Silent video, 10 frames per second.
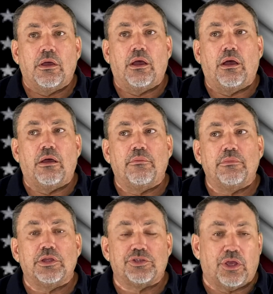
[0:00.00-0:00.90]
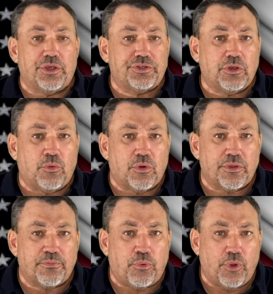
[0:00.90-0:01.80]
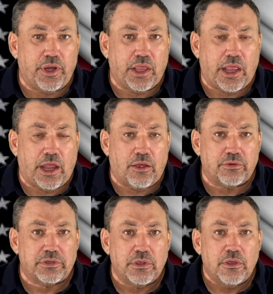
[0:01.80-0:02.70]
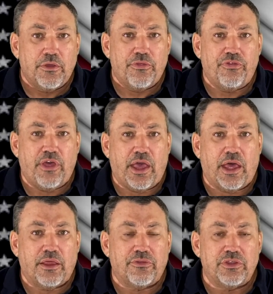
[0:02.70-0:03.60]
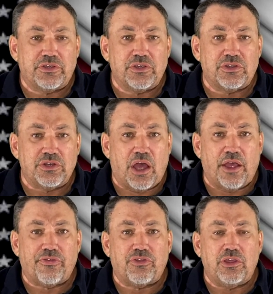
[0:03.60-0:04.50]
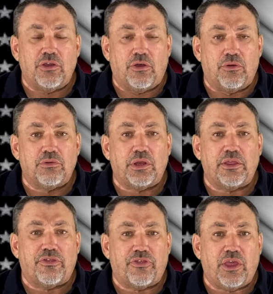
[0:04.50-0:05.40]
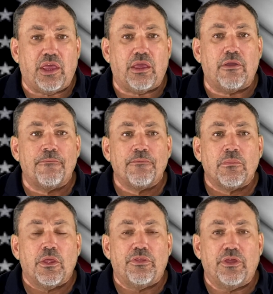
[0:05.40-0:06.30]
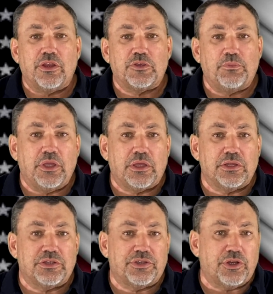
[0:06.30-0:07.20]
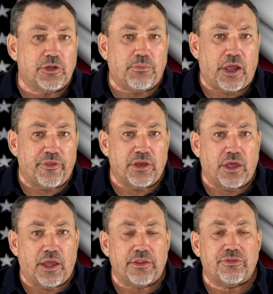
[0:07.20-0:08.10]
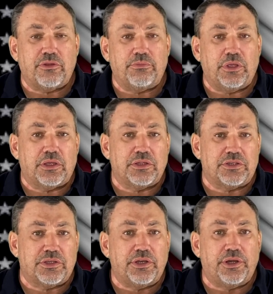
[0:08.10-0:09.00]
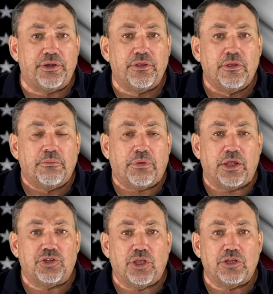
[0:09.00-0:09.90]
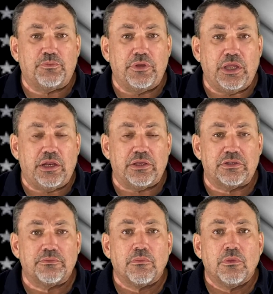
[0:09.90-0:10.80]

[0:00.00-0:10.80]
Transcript: Um, it's also worth pointing out that this is not the only thing that is being considered by the Ninth and being considered by Judge Benitez.